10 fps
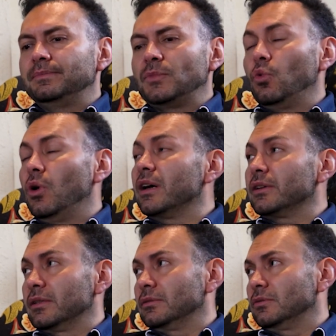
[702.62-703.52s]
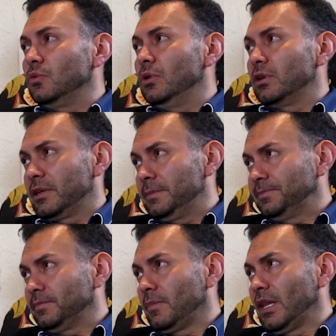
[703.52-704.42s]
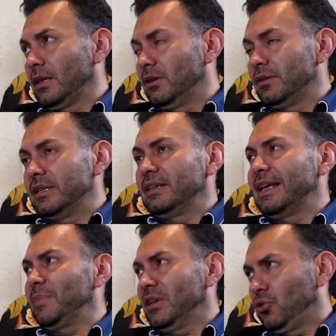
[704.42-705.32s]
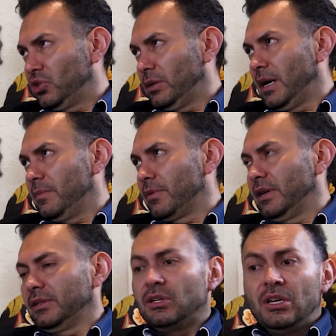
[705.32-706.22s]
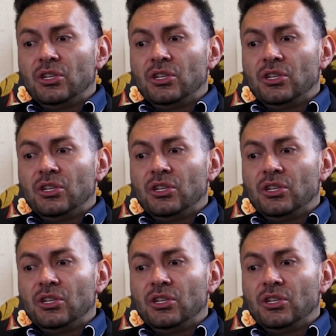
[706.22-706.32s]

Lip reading: water war. It happened in Cochabamba, right?